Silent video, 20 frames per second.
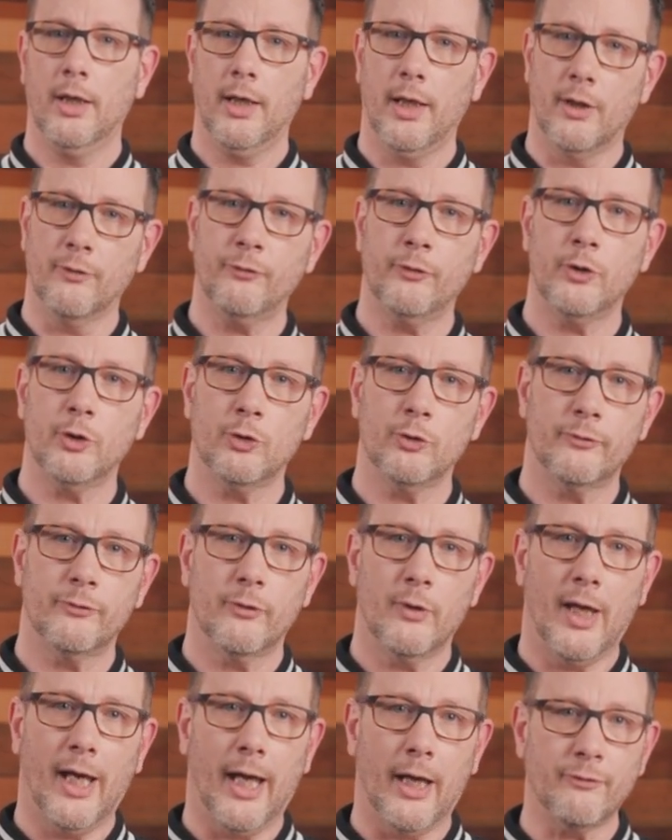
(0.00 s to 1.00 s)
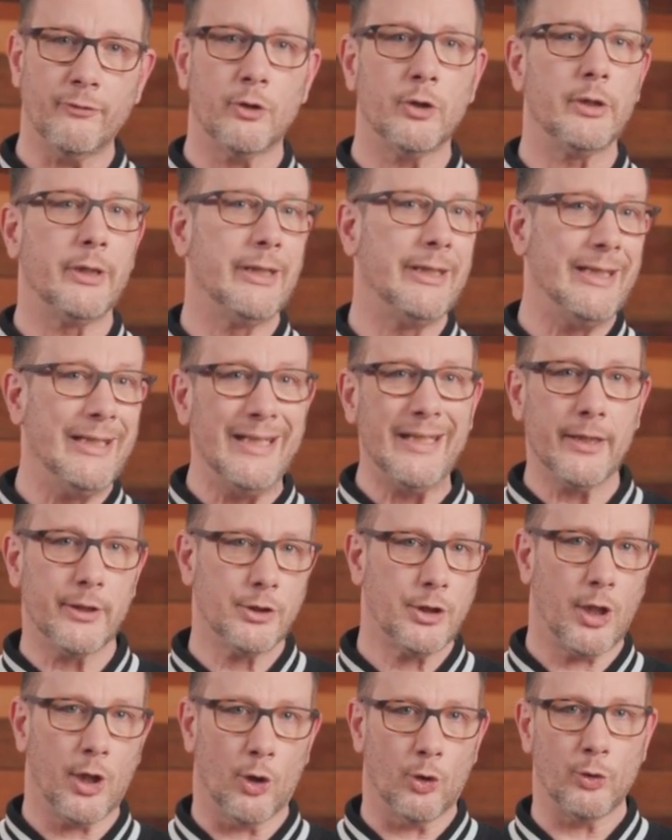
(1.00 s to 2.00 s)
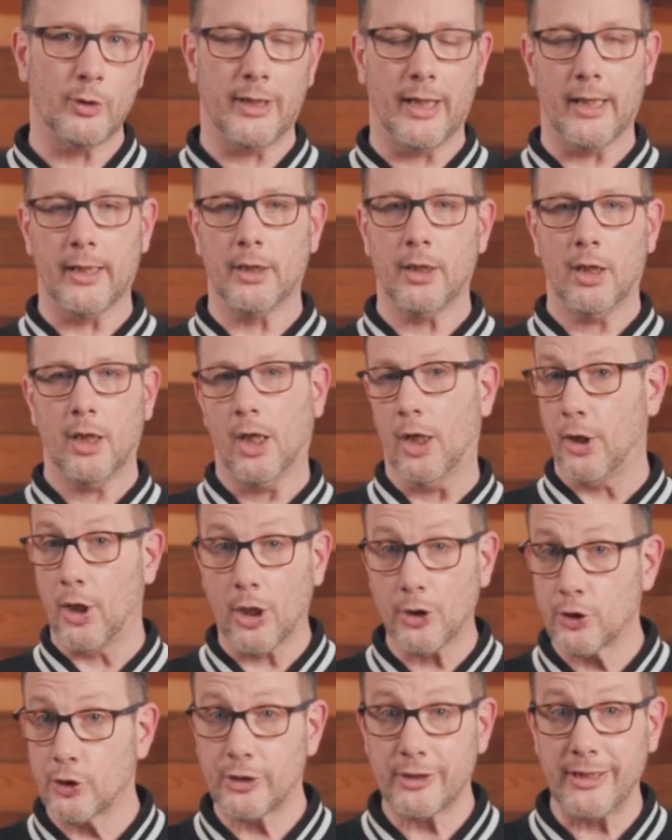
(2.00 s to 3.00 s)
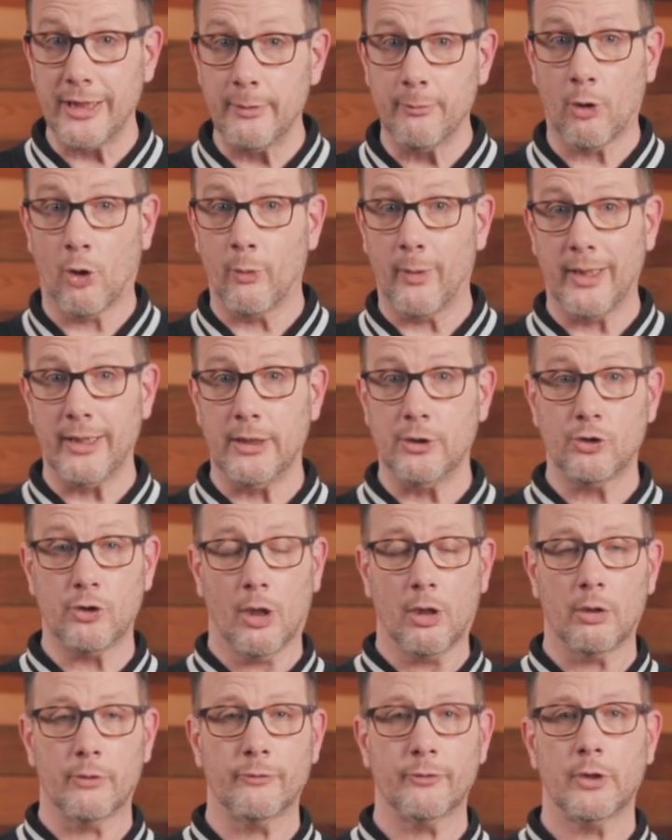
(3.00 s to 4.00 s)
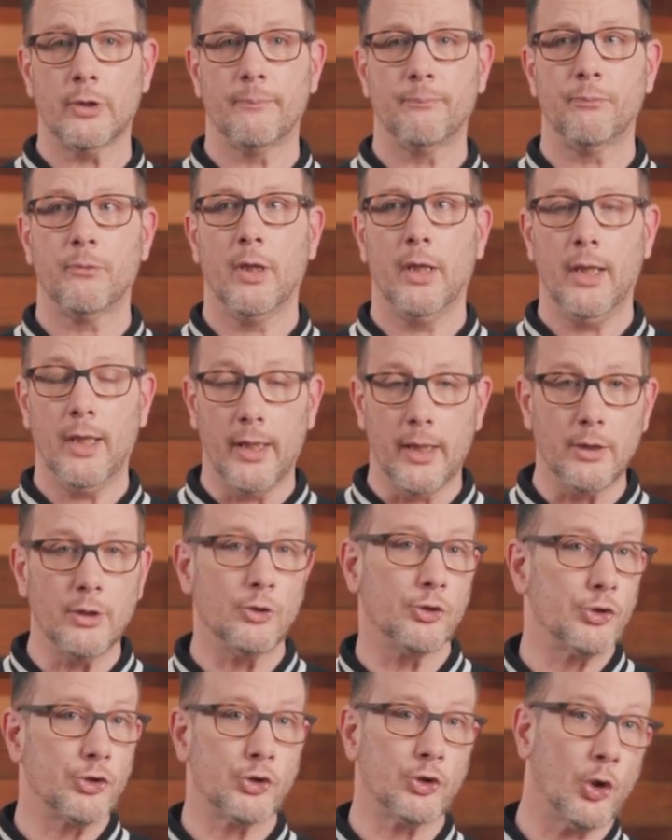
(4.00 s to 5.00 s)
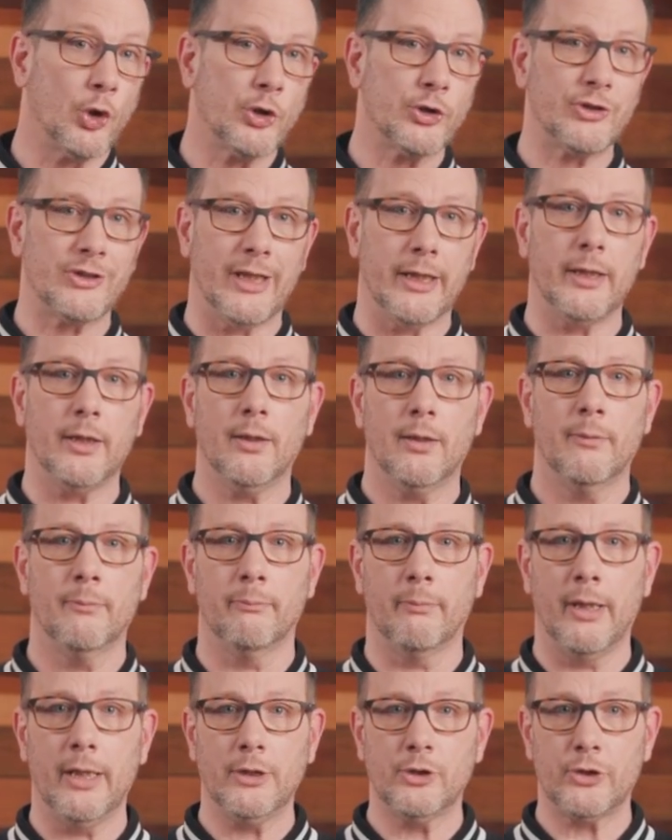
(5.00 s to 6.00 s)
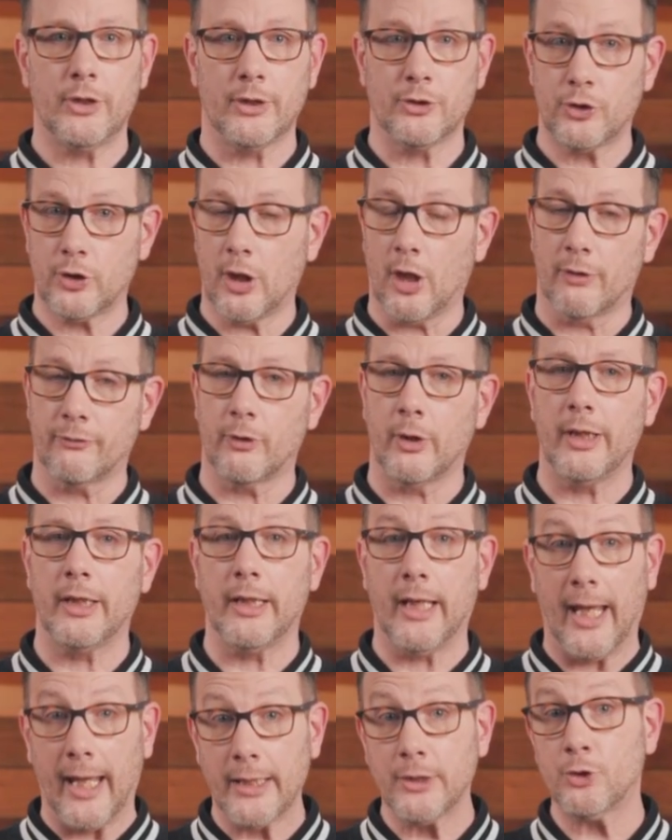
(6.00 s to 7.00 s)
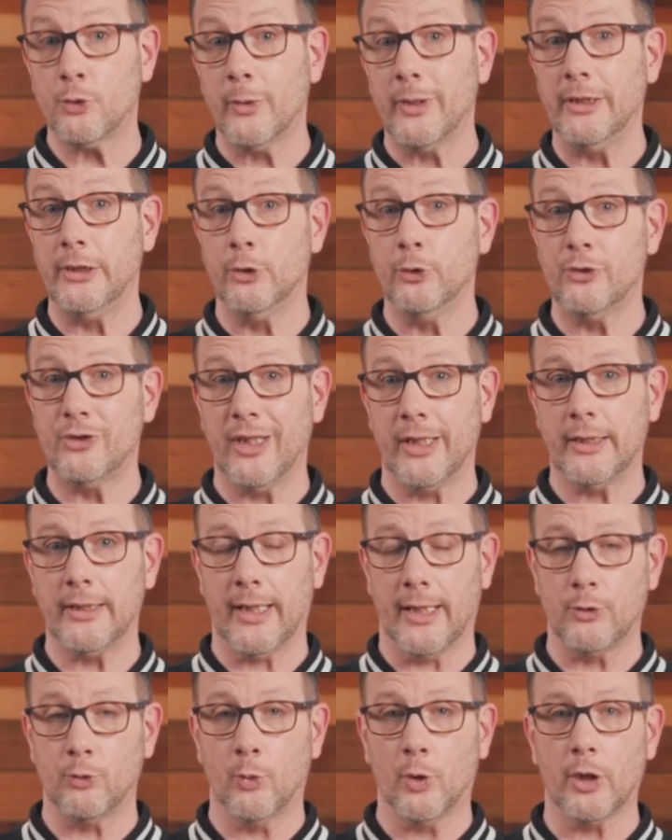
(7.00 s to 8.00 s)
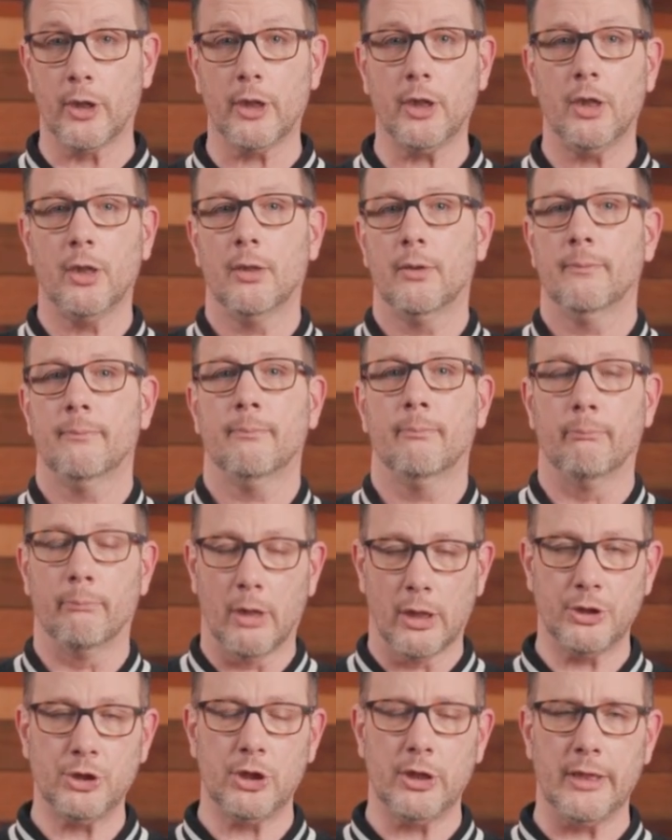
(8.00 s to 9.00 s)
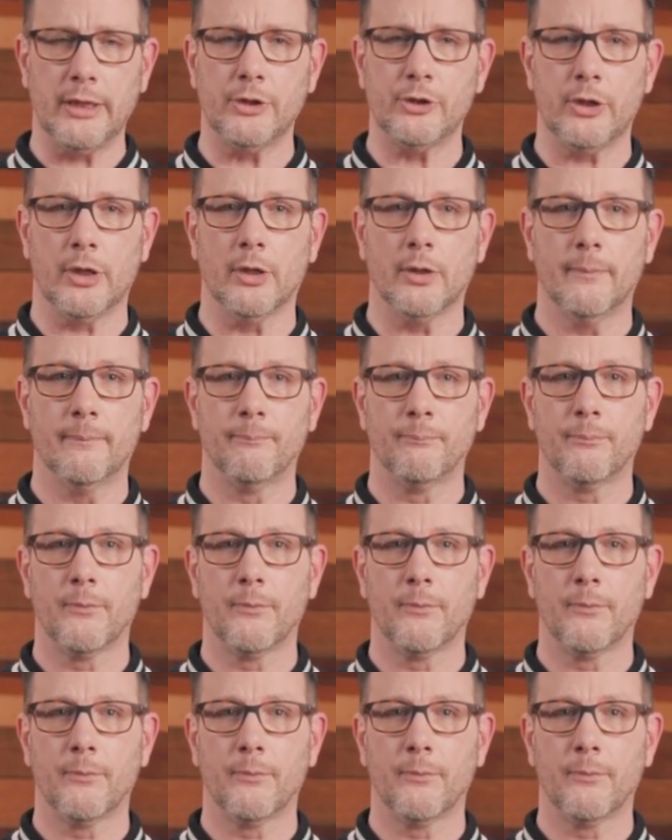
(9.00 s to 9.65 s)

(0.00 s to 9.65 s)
If you've ever needed code that another team already solved, inner sourcing makes discovering and reusing that work much easier.